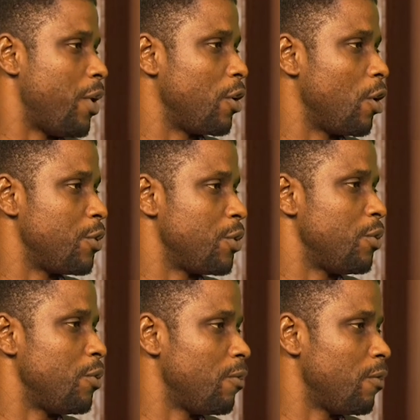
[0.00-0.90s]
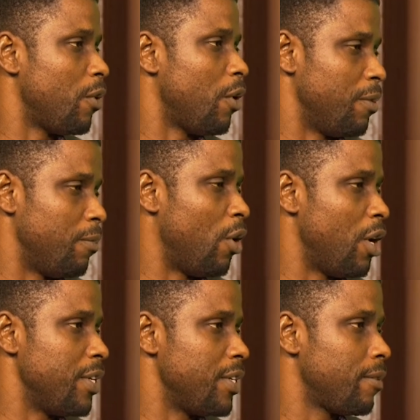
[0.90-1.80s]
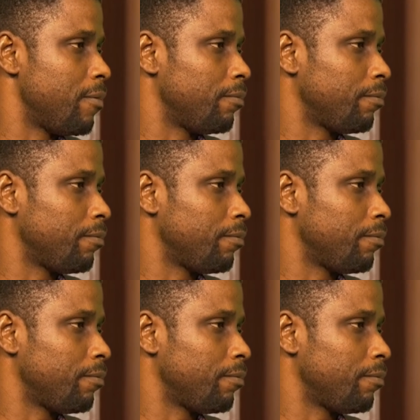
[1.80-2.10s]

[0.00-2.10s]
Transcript: when it comes to unemployment?